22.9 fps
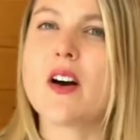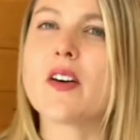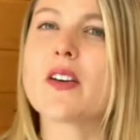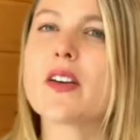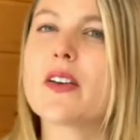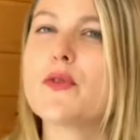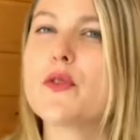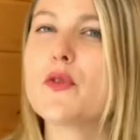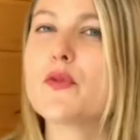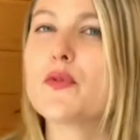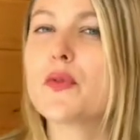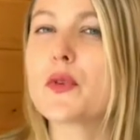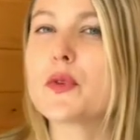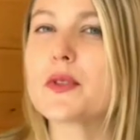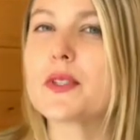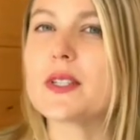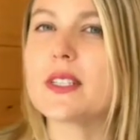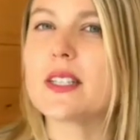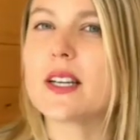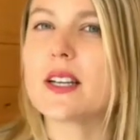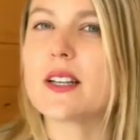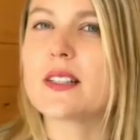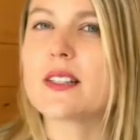I'll give you full
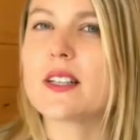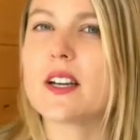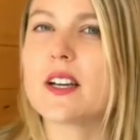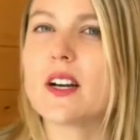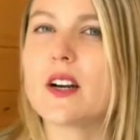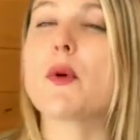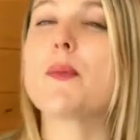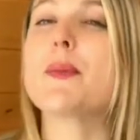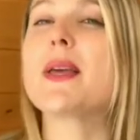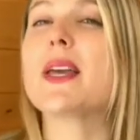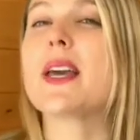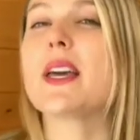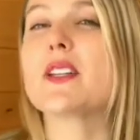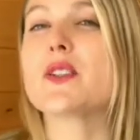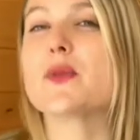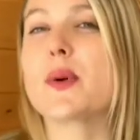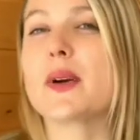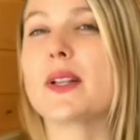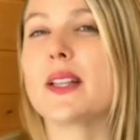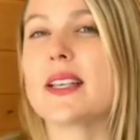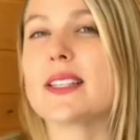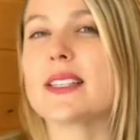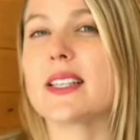details here when we get to
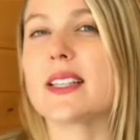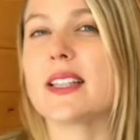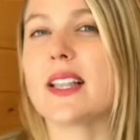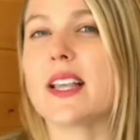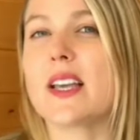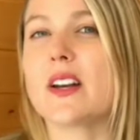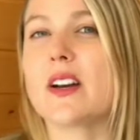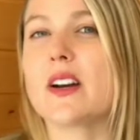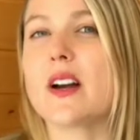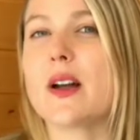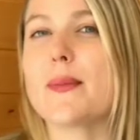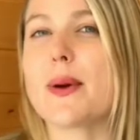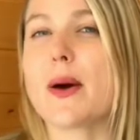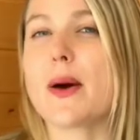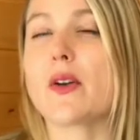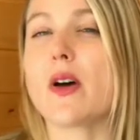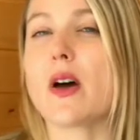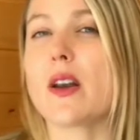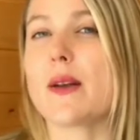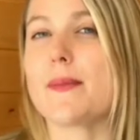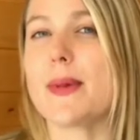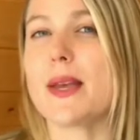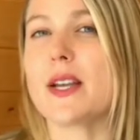our lesson later about
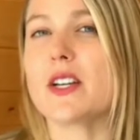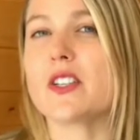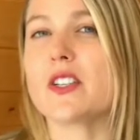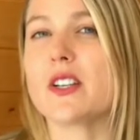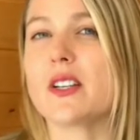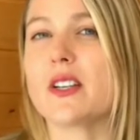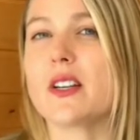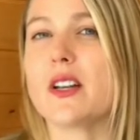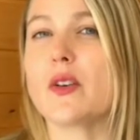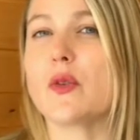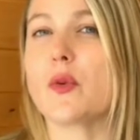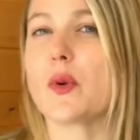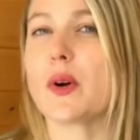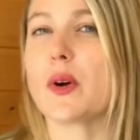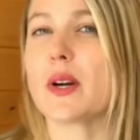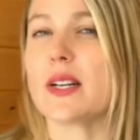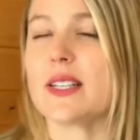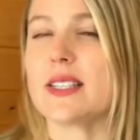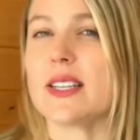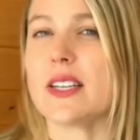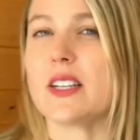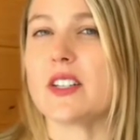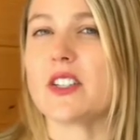automation and
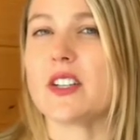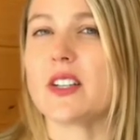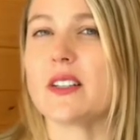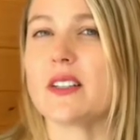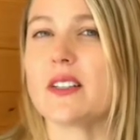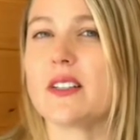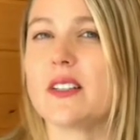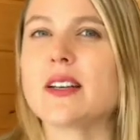organization.